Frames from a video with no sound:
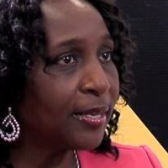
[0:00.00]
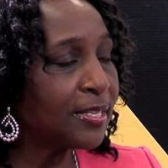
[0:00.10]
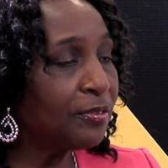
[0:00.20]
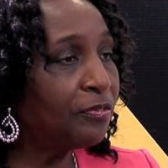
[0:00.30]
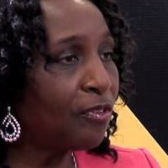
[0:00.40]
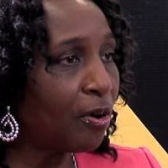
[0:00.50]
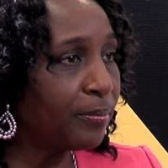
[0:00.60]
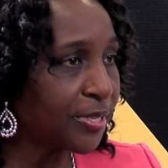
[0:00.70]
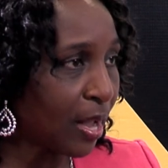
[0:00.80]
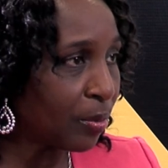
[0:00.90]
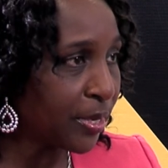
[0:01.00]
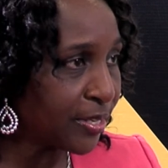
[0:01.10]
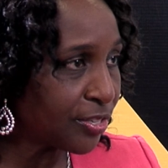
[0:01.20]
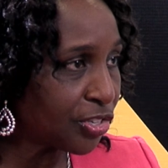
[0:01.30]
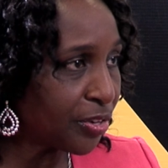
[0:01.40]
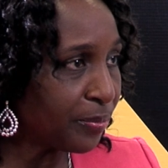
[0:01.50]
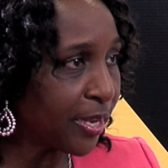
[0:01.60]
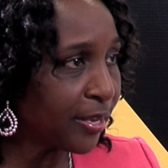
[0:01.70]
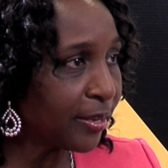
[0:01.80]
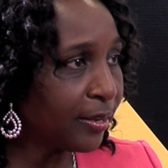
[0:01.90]
it informs our decision
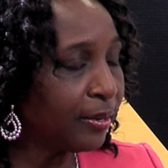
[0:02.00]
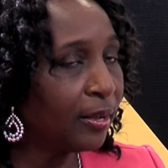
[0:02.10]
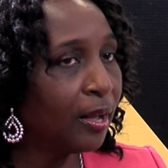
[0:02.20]
making,